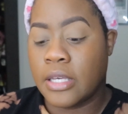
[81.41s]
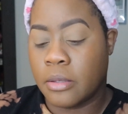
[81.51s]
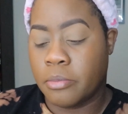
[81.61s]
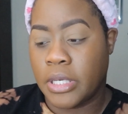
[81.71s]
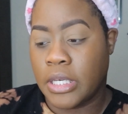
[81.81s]
gonna
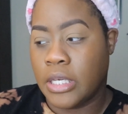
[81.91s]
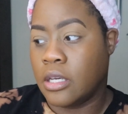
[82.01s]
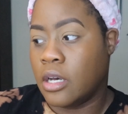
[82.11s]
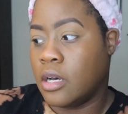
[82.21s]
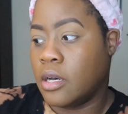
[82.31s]
be
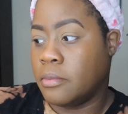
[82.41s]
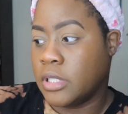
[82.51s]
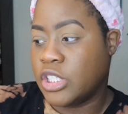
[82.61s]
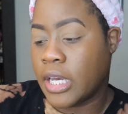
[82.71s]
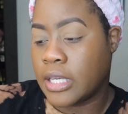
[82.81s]
the
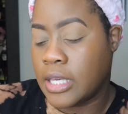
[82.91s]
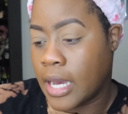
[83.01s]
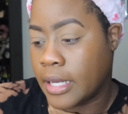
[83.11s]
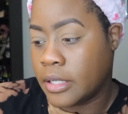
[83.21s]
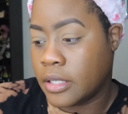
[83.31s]
Jackie
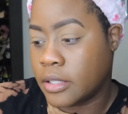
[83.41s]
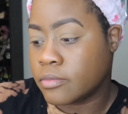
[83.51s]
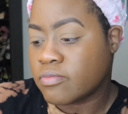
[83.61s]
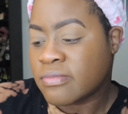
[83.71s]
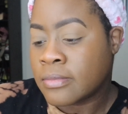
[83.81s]
Aina
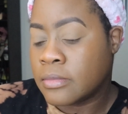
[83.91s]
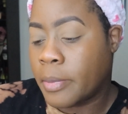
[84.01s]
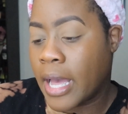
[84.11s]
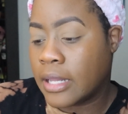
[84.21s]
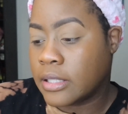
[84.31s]

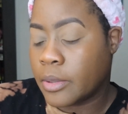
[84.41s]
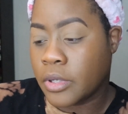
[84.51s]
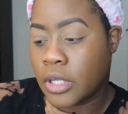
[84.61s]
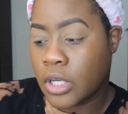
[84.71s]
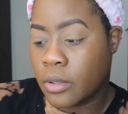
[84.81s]
palette that we're
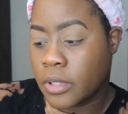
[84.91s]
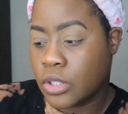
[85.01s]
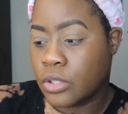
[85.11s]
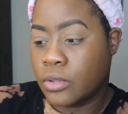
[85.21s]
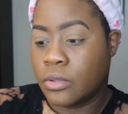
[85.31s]
gonna
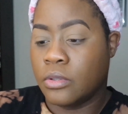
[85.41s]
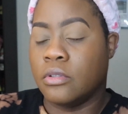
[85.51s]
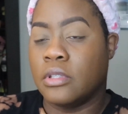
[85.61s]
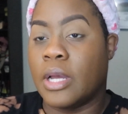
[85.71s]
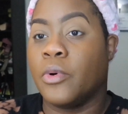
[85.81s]

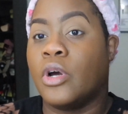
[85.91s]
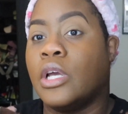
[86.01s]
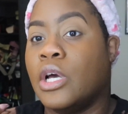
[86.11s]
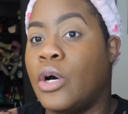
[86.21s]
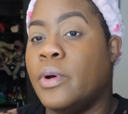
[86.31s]

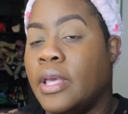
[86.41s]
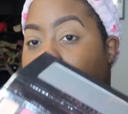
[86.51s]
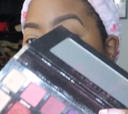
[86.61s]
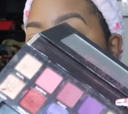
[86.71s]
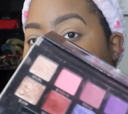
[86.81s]
go
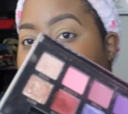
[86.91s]
in with